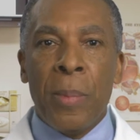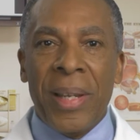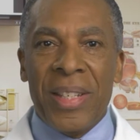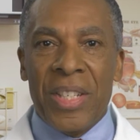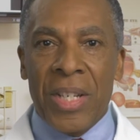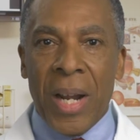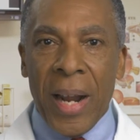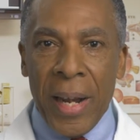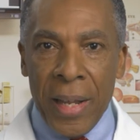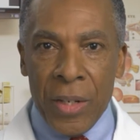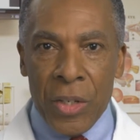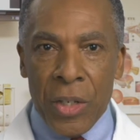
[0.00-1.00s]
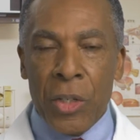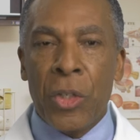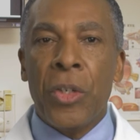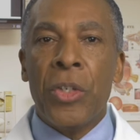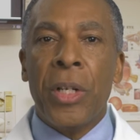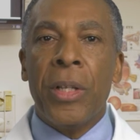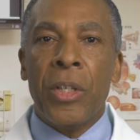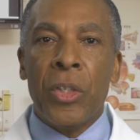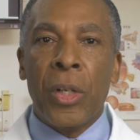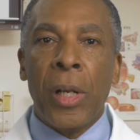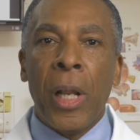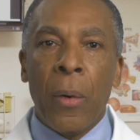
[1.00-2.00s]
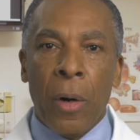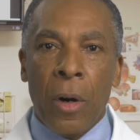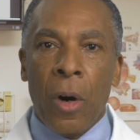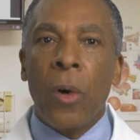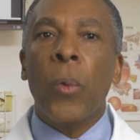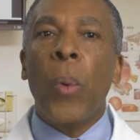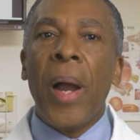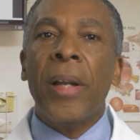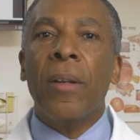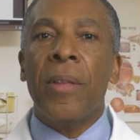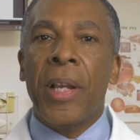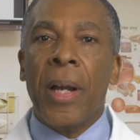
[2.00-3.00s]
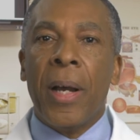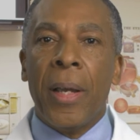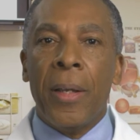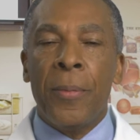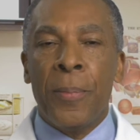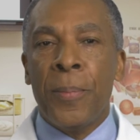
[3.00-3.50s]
makes tiny incisions in the sclera or white of the eye.